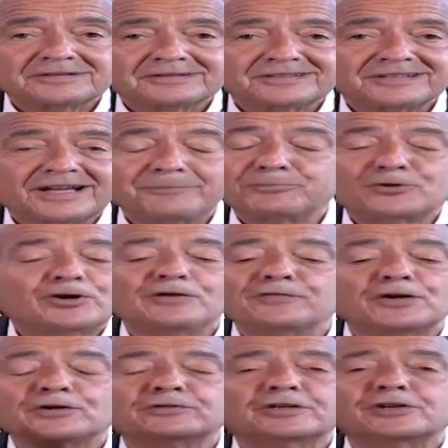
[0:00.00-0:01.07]
I
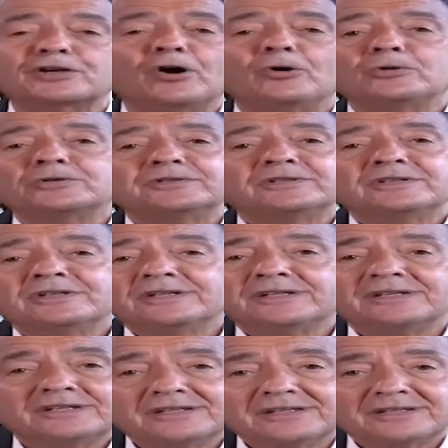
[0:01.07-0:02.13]
converted to gold.
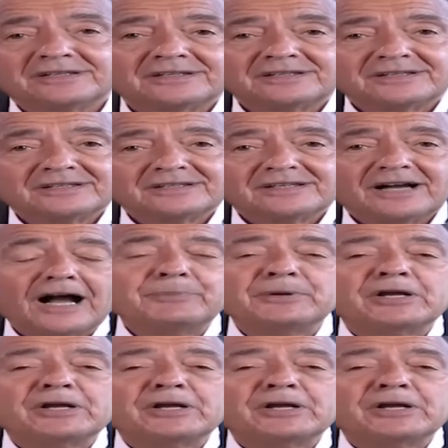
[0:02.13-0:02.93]
I've been